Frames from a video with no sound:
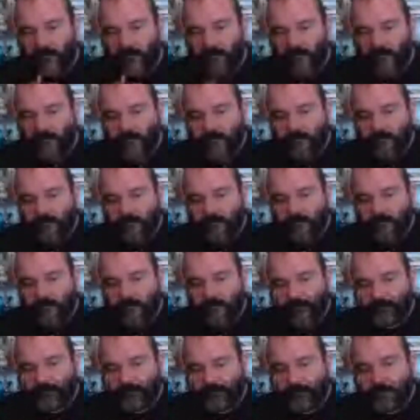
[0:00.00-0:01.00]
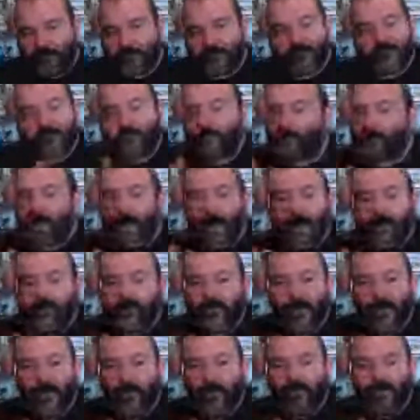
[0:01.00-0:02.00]
I forgot what
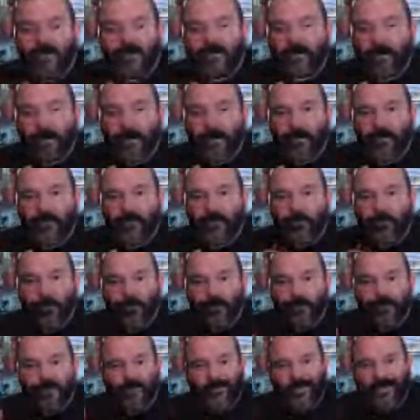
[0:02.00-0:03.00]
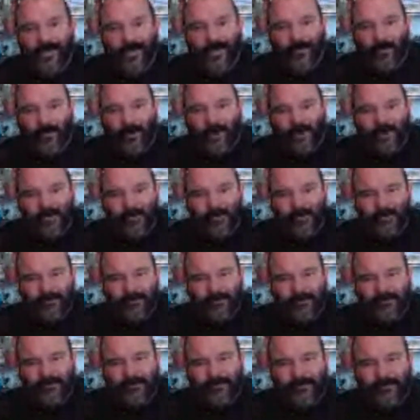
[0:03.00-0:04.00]
it's called. Where you do the egg white,
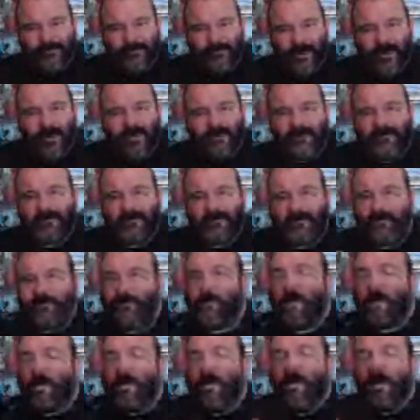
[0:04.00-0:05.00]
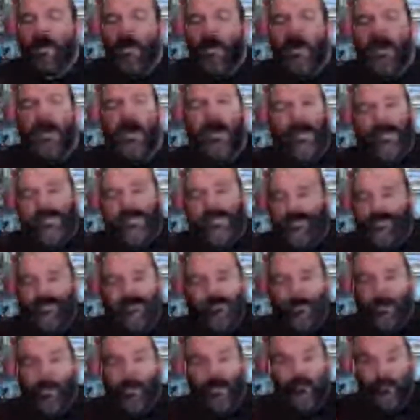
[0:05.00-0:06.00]
right? I do
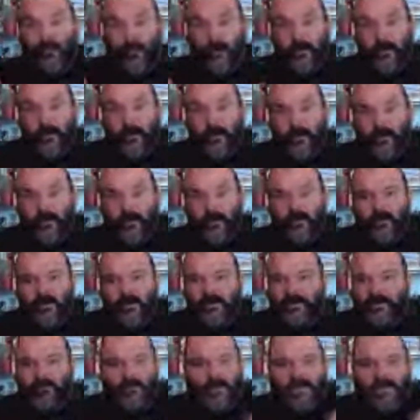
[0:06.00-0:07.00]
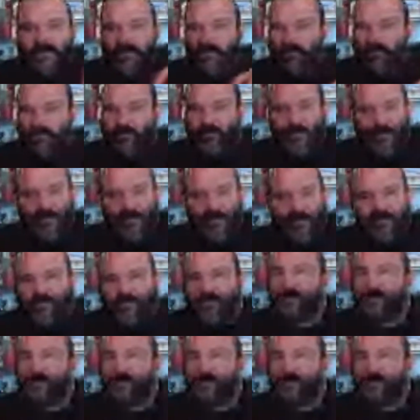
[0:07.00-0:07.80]
love those. Get some Peychaud's bitters.